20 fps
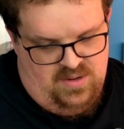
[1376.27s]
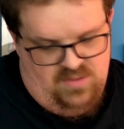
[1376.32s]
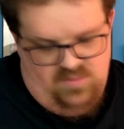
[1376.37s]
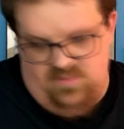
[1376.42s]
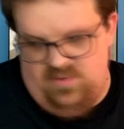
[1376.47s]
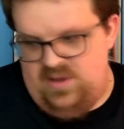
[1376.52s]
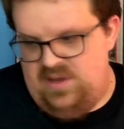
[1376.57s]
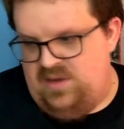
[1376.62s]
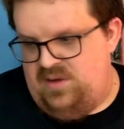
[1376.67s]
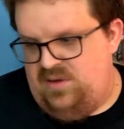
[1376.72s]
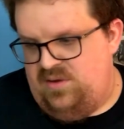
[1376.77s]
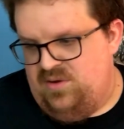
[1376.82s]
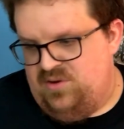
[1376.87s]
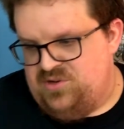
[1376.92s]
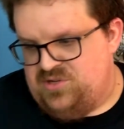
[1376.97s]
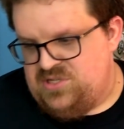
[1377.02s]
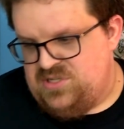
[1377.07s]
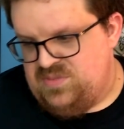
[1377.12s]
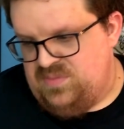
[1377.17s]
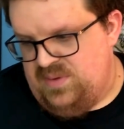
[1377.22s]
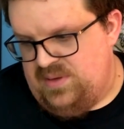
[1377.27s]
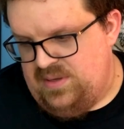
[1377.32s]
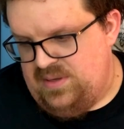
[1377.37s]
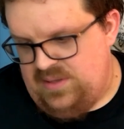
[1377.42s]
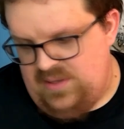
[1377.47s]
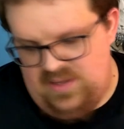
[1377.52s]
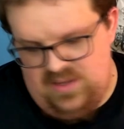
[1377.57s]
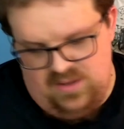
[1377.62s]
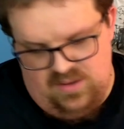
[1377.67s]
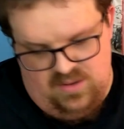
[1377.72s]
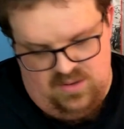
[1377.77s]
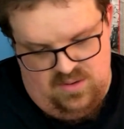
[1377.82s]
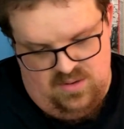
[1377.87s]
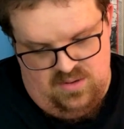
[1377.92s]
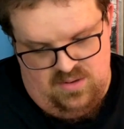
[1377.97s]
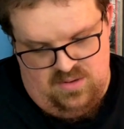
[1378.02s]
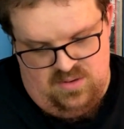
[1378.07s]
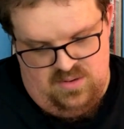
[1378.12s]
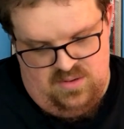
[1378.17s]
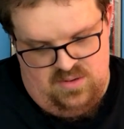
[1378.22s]
When You're Smiling.
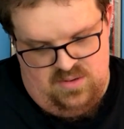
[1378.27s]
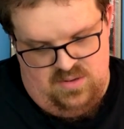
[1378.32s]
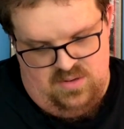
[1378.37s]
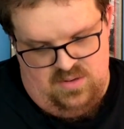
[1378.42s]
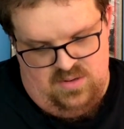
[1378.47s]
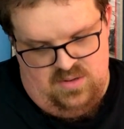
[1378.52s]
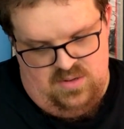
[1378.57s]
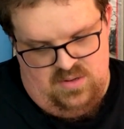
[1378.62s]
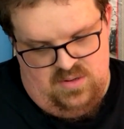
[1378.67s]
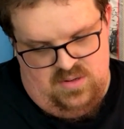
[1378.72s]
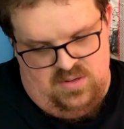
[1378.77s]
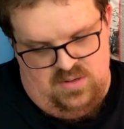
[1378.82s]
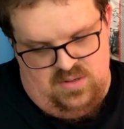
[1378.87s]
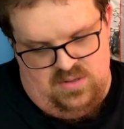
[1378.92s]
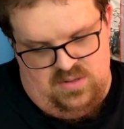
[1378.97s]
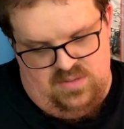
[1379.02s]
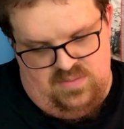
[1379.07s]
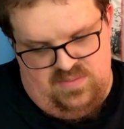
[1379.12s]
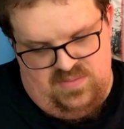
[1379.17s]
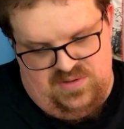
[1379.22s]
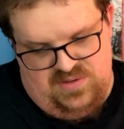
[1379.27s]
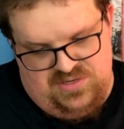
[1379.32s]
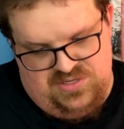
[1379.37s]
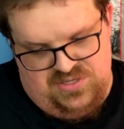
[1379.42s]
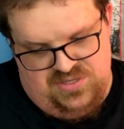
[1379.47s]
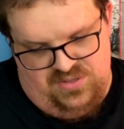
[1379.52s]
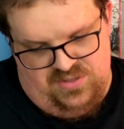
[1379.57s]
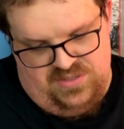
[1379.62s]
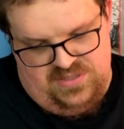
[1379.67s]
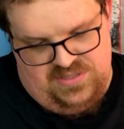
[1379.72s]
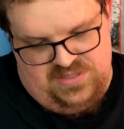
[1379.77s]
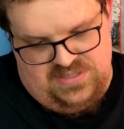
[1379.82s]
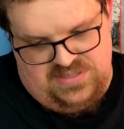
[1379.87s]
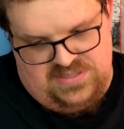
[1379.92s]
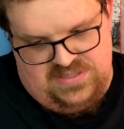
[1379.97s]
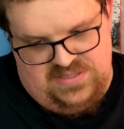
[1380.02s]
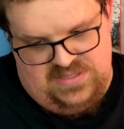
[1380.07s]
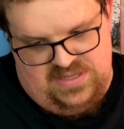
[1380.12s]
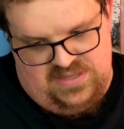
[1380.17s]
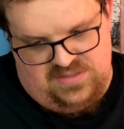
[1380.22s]
Let me make sure that
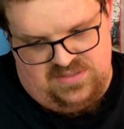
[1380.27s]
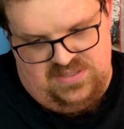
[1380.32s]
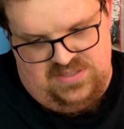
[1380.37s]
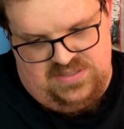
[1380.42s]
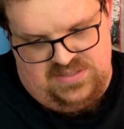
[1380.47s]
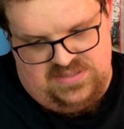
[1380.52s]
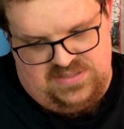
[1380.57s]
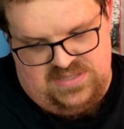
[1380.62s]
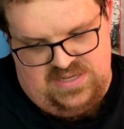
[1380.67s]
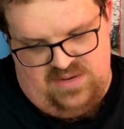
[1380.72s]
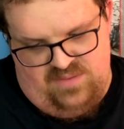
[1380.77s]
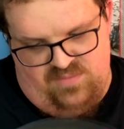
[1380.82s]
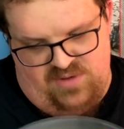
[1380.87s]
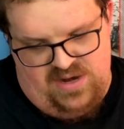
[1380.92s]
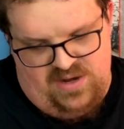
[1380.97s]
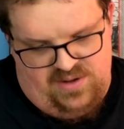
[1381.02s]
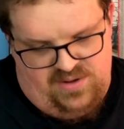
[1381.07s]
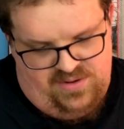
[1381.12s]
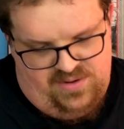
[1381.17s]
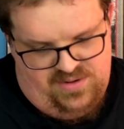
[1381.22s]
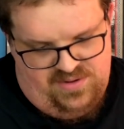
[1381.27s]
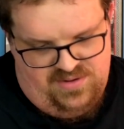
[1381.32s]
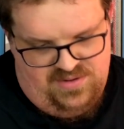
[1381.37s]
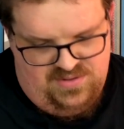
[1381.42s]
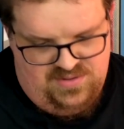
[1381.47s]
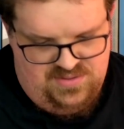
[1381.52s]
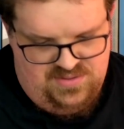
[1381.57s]
this is actually the same record.